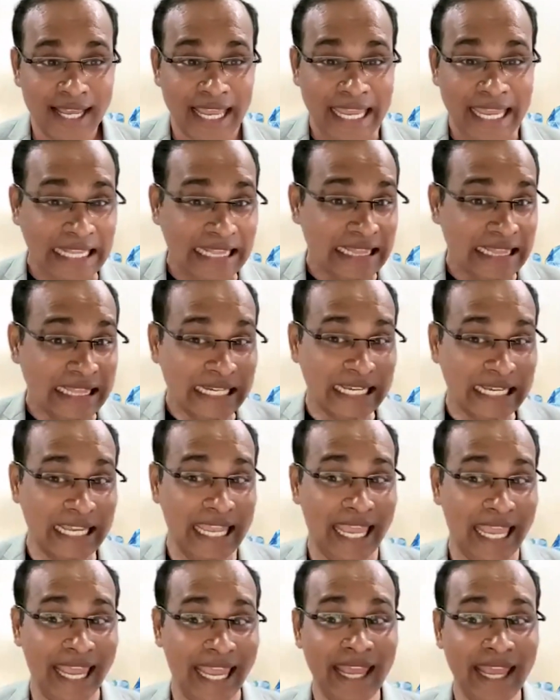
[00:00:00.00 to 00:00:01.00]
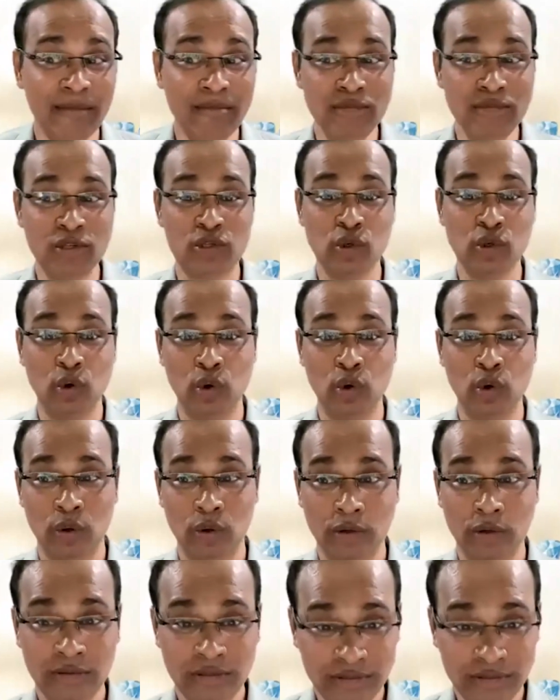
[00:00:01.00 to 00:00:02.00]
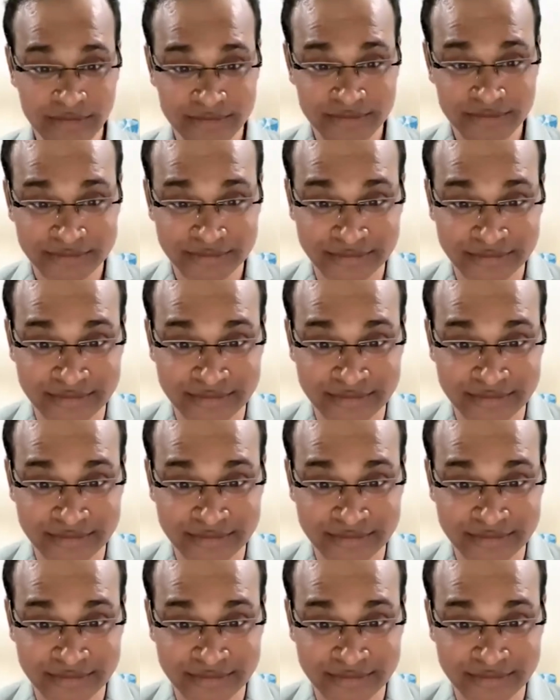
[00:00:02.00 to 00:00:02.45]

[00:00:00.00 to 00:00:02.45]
in the game zone